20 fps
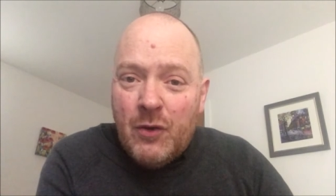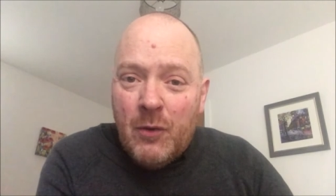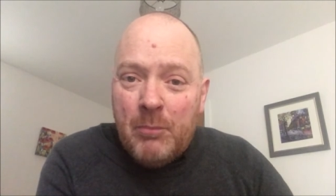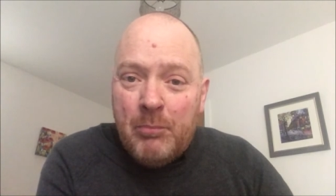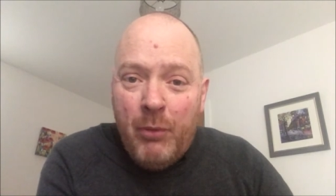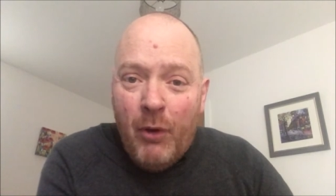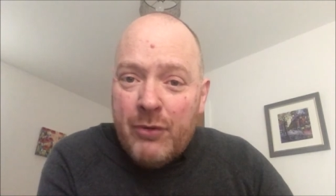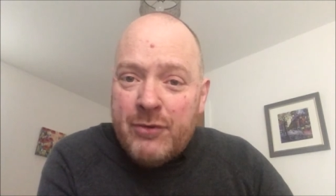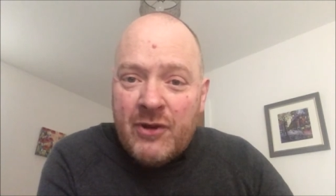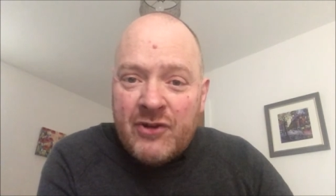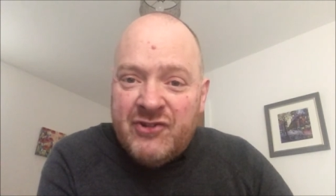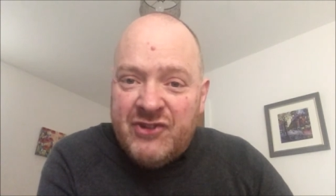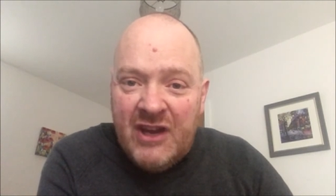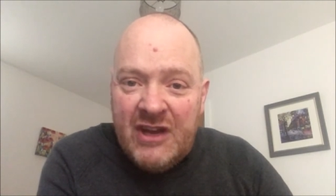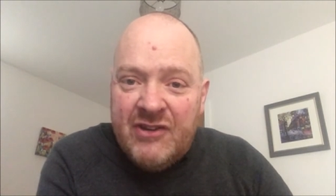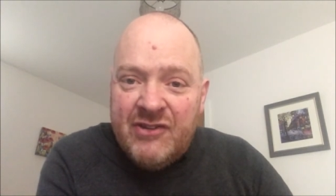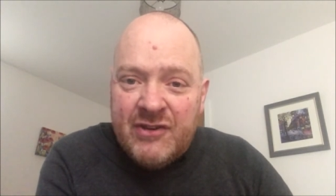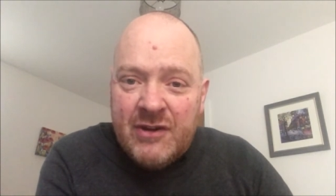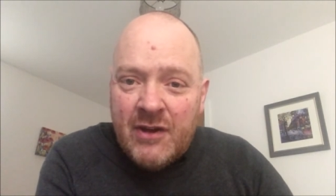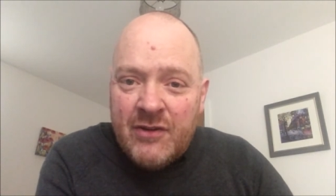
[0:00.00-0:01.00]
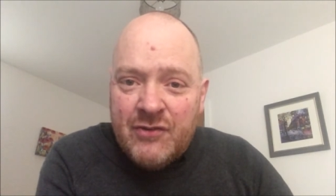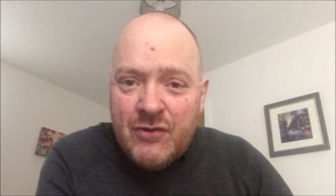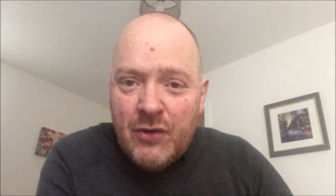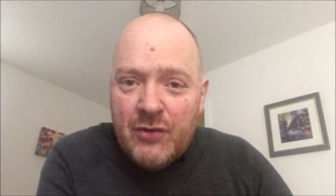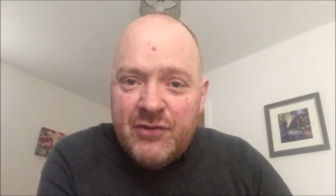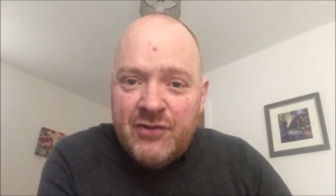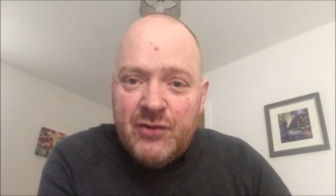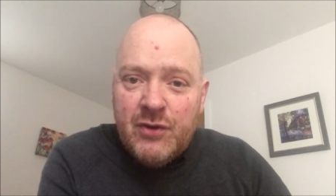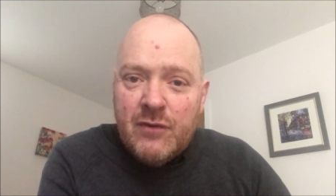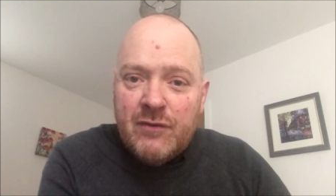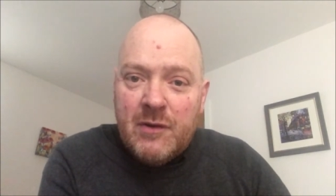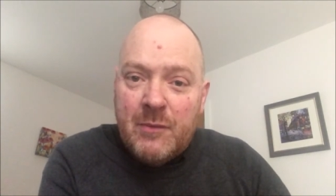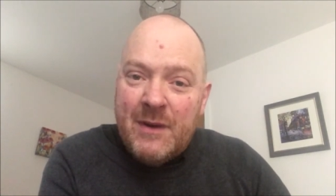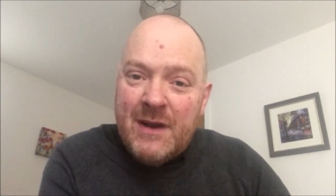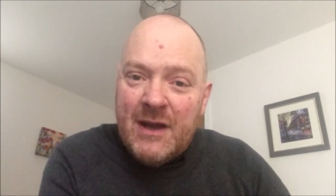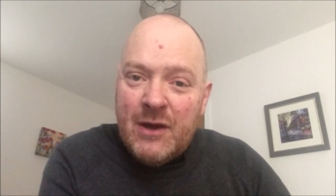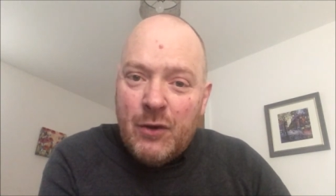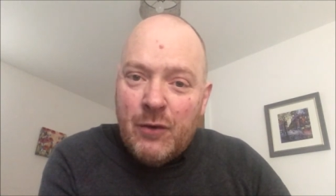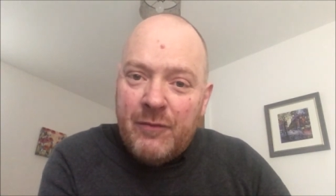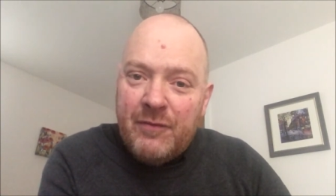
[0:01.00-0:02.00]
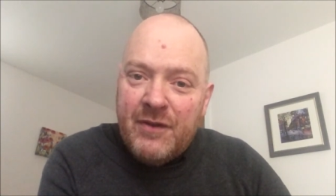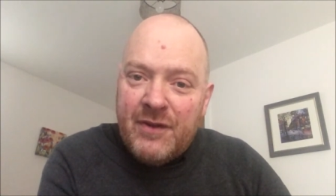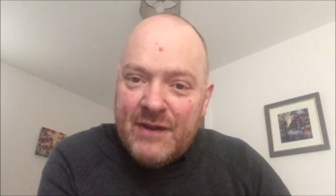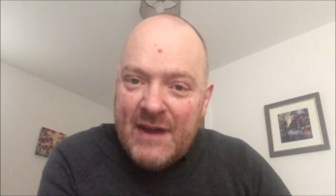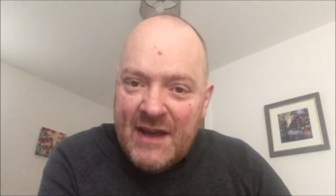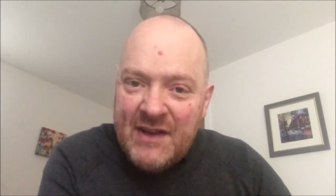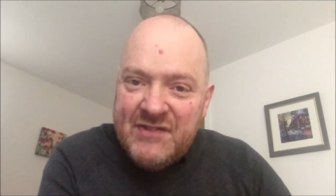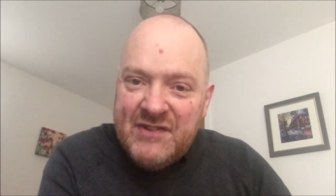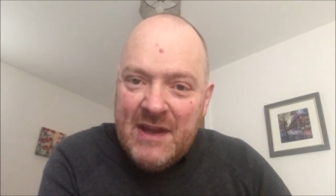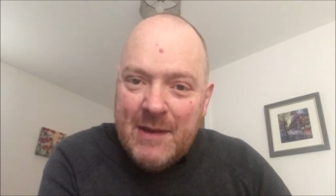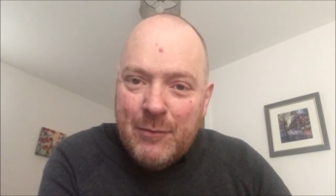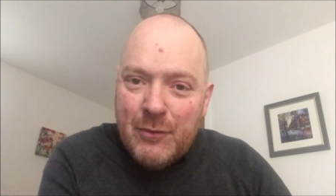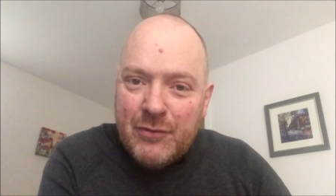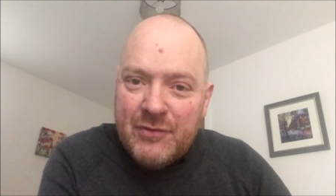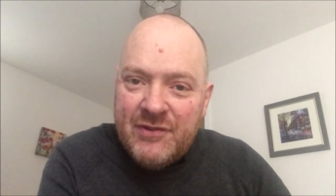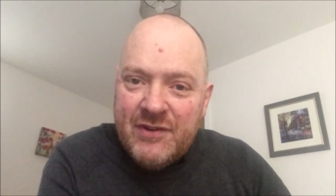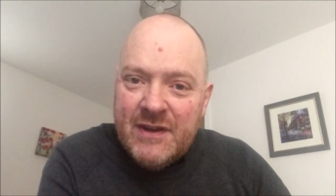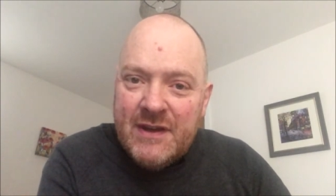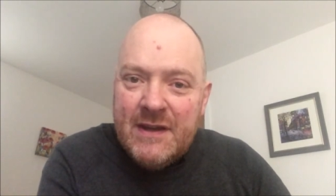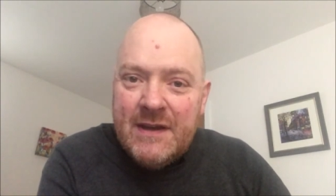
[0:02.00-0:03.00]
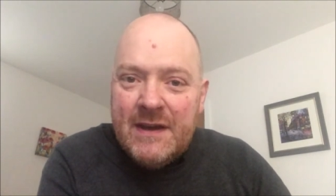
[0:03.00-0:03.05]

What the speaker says: bother changing exhausts over when I go for the next MOT,